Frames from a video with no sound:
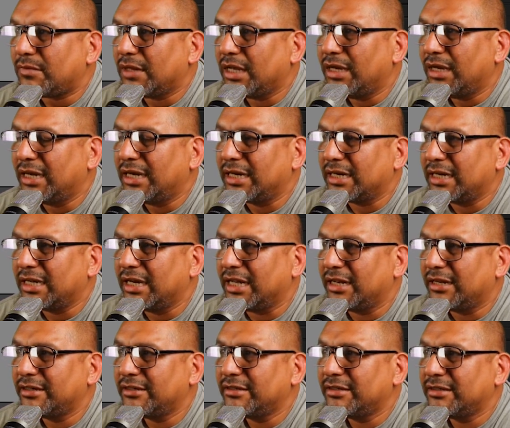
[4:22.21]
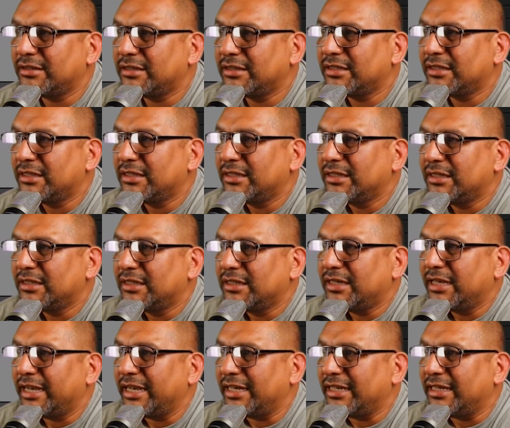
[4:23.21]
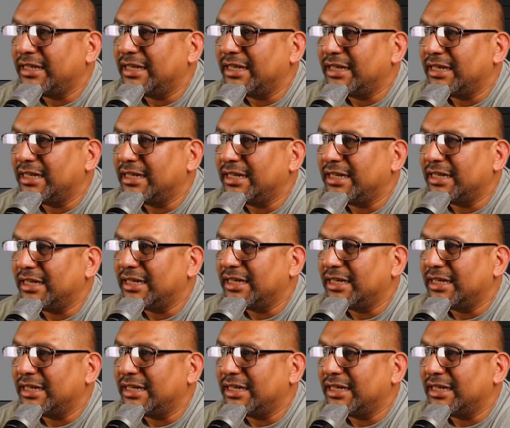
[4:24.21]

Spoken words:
Color, and then